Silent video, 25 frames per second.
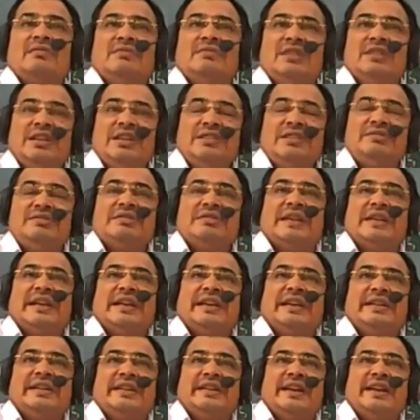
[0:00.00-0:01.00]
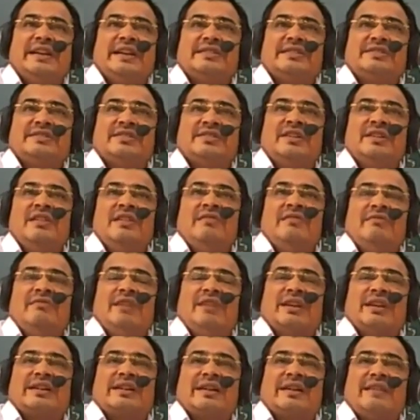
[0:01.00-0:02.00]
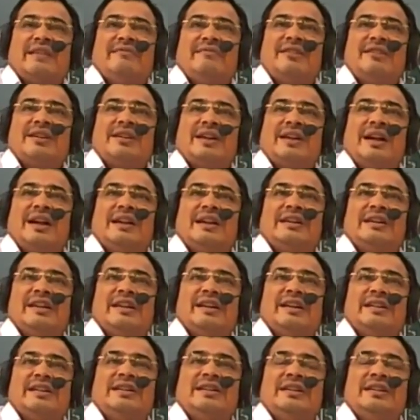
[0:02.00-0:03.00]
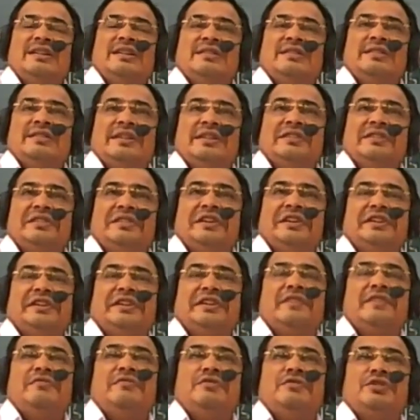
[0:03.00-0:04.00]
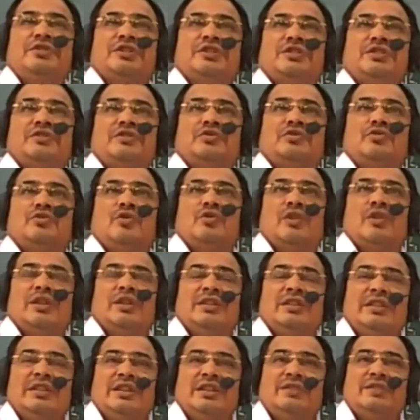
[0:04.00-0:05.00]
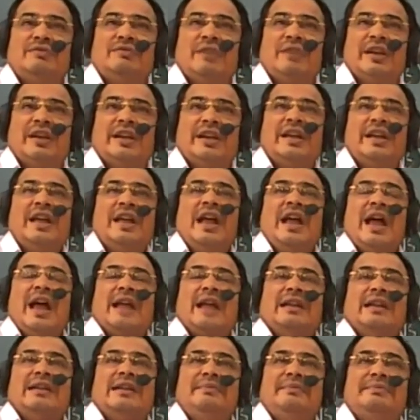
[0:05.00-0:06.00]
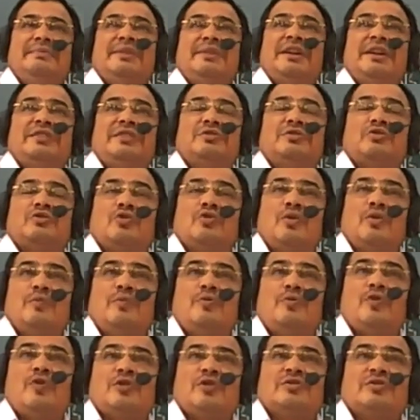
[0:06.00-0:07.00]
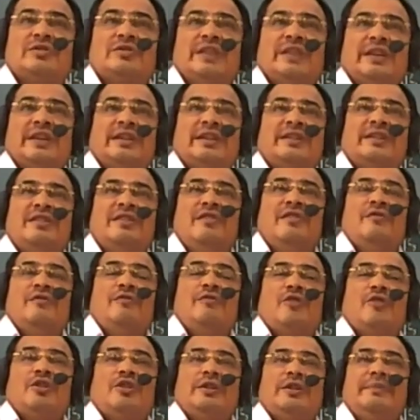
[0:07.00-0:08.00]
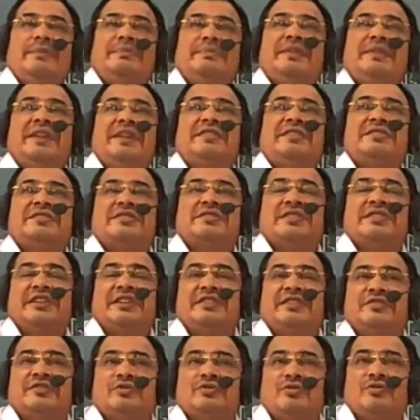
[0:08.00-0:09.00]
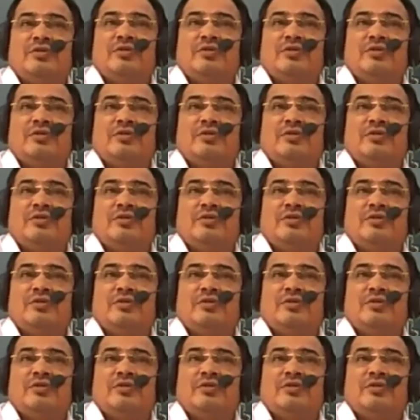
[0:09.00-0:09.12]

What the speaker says: these areas were covered under the green revolution. So in this way, a limited scope was there for limited states.